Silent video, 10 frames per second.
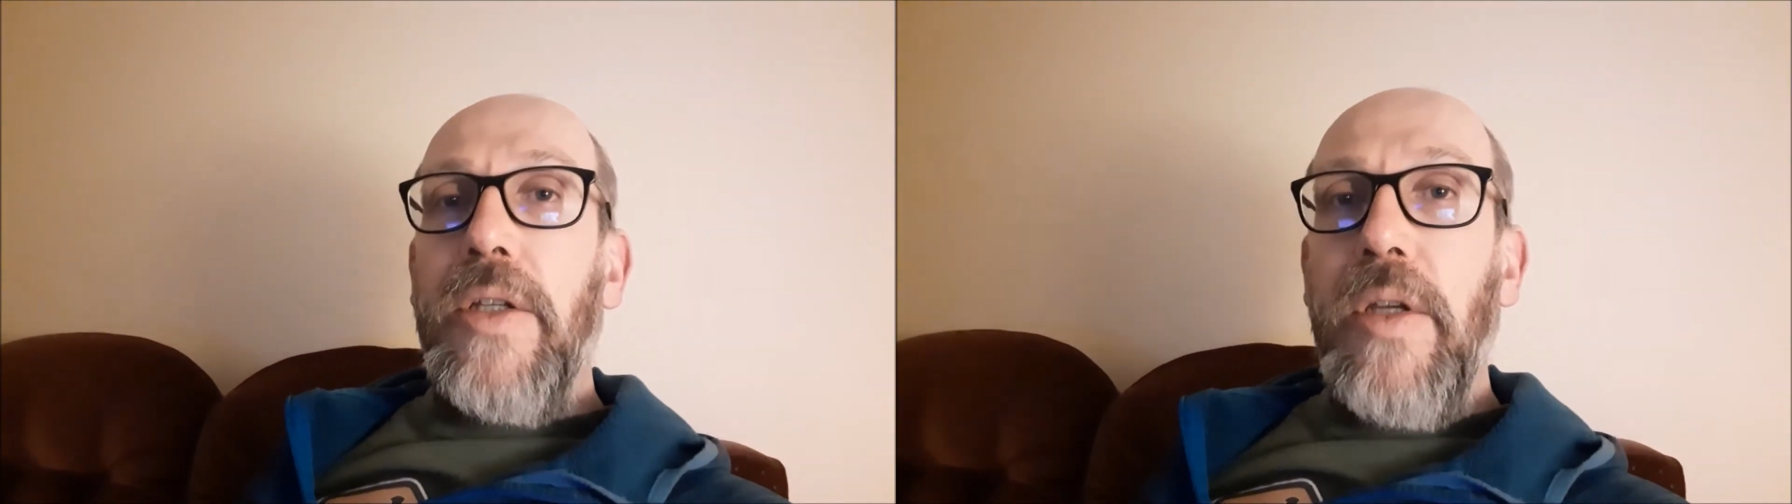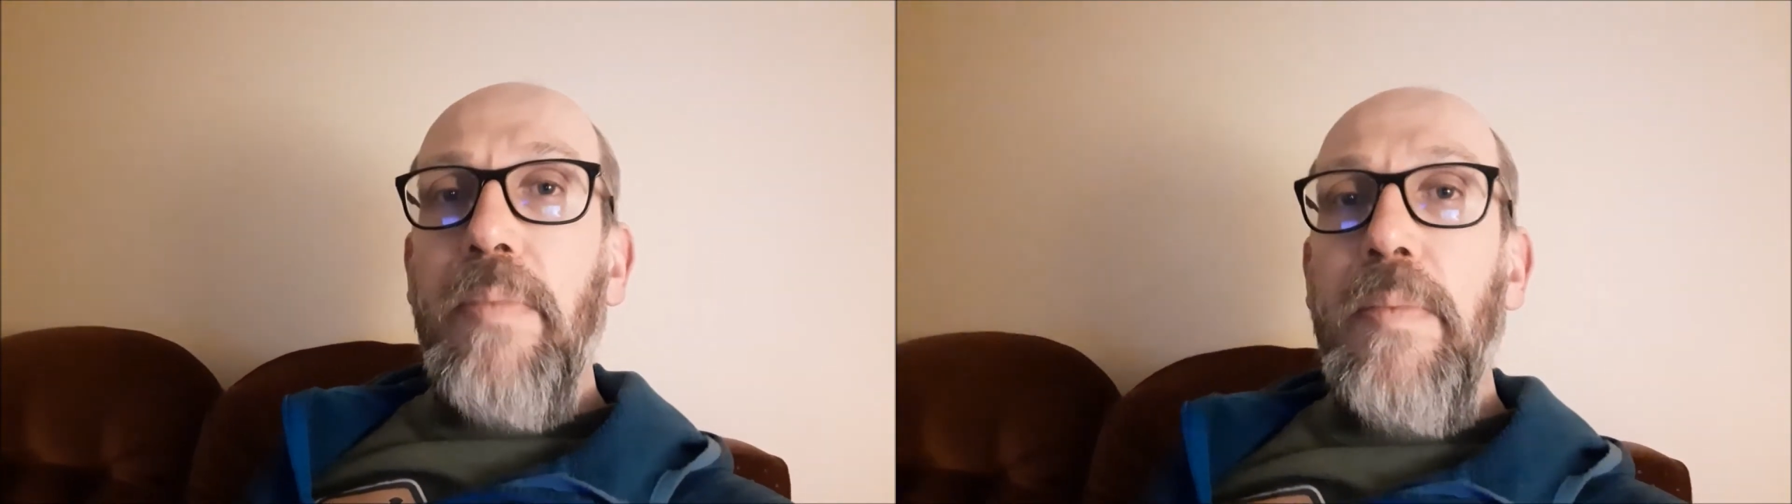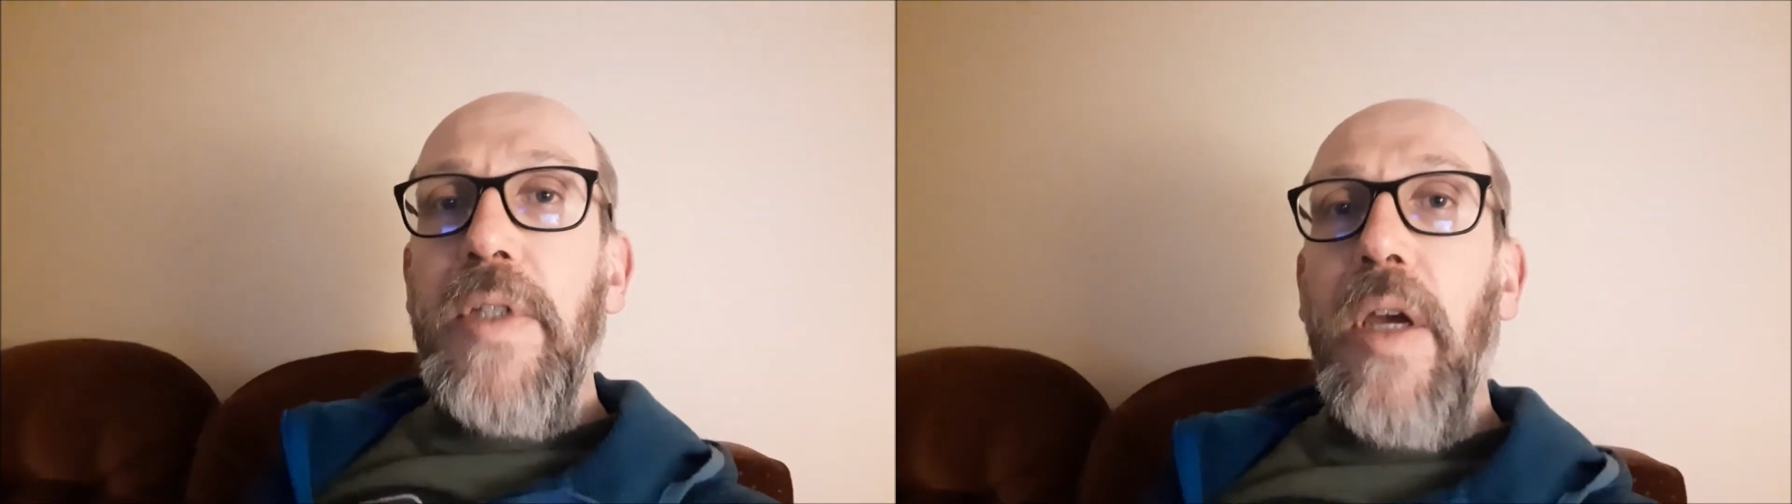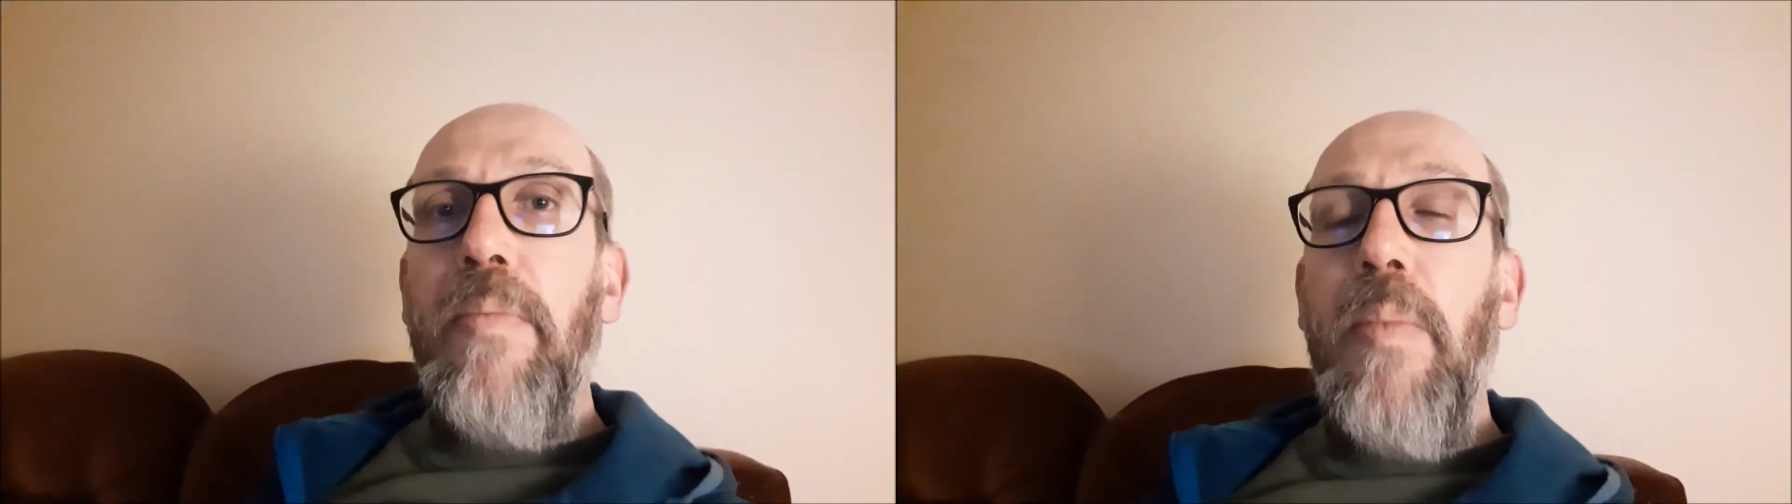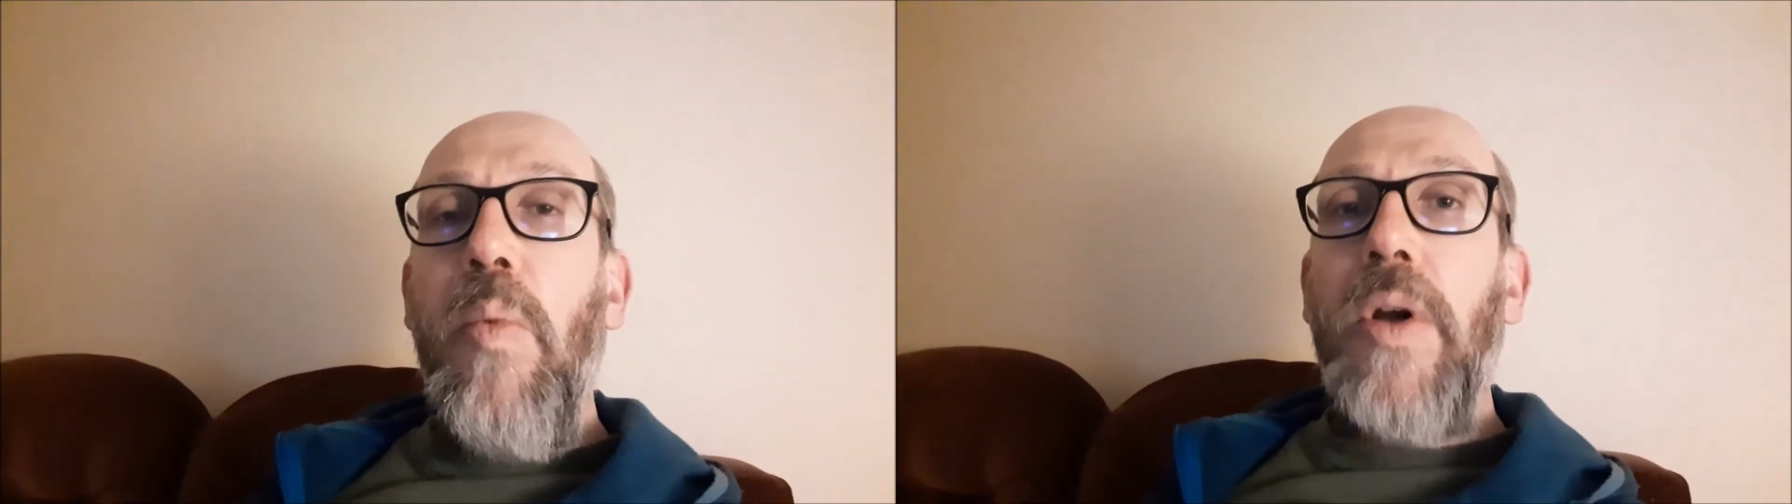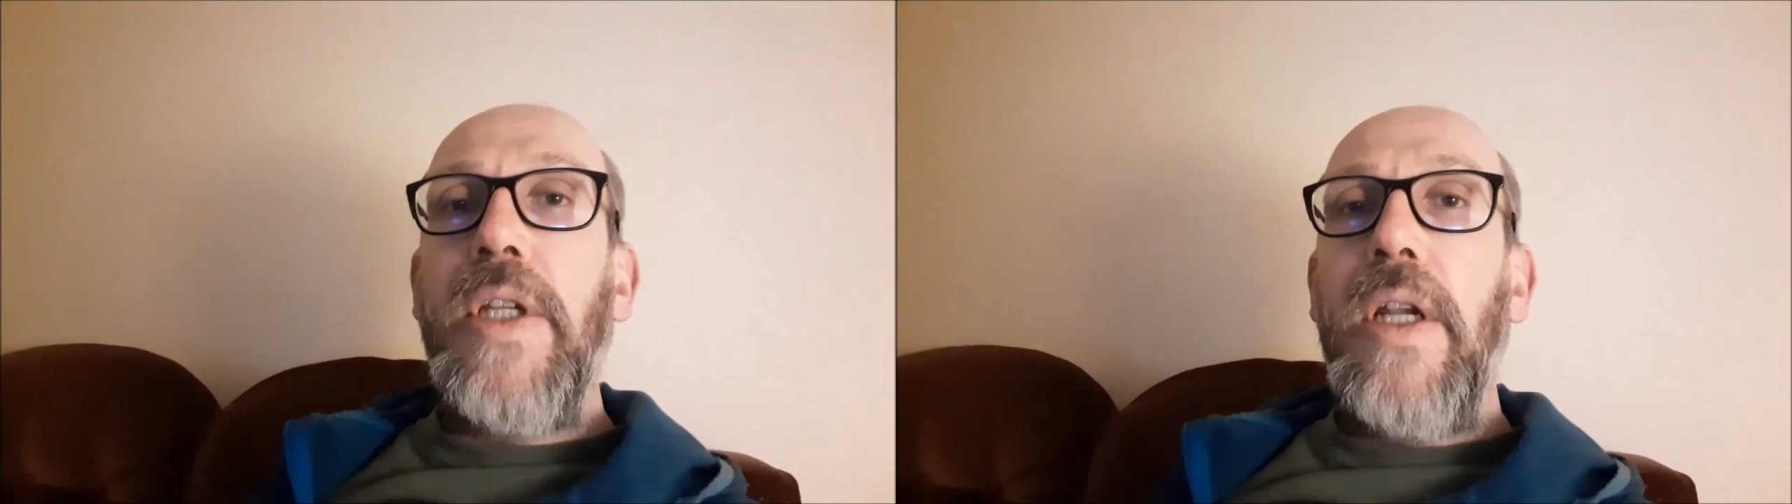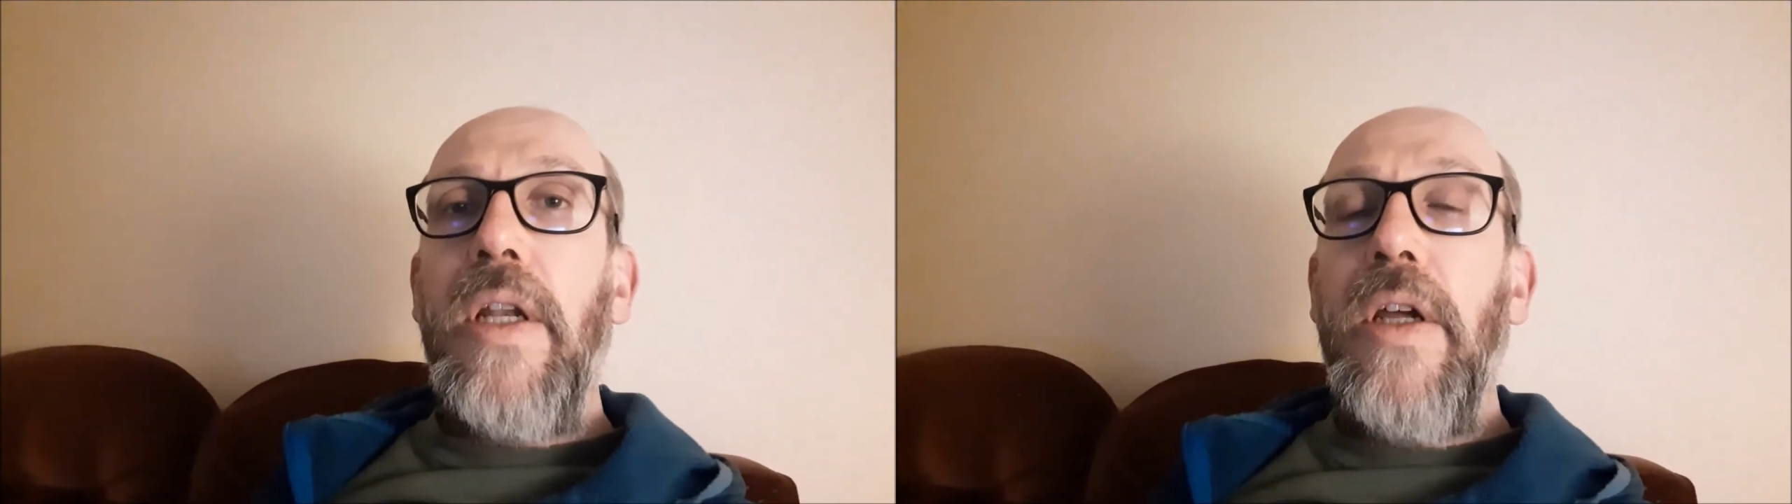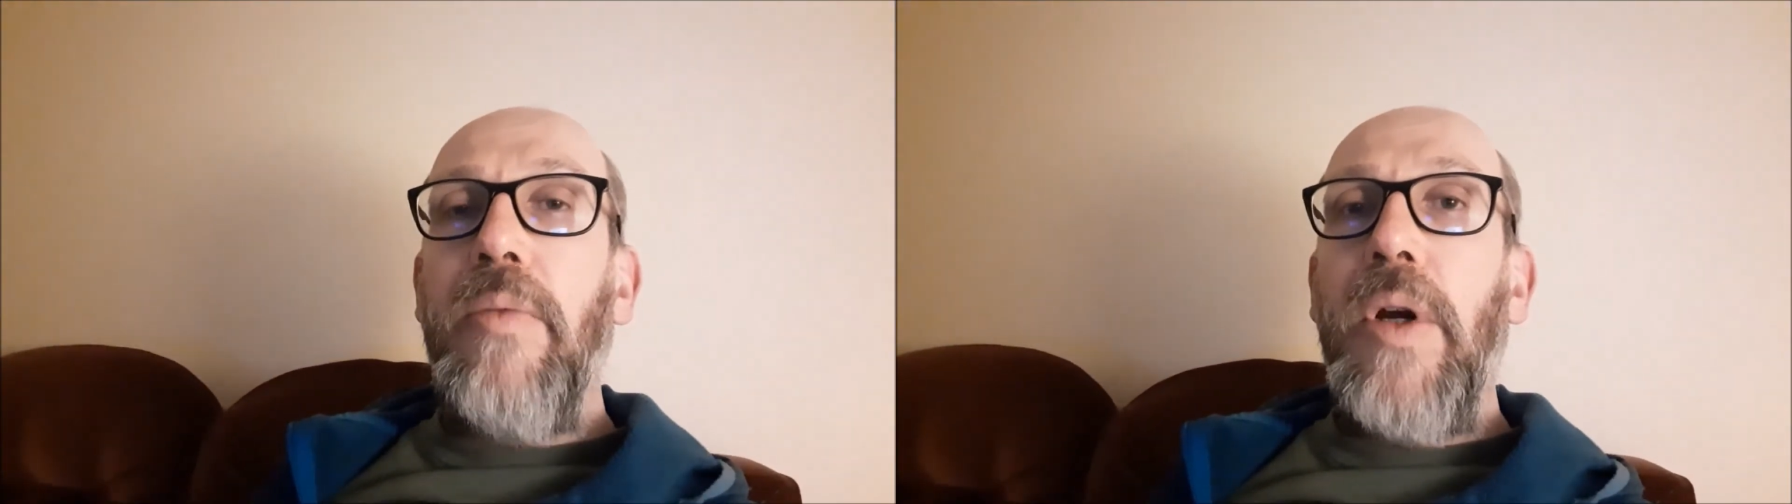so what did I learn?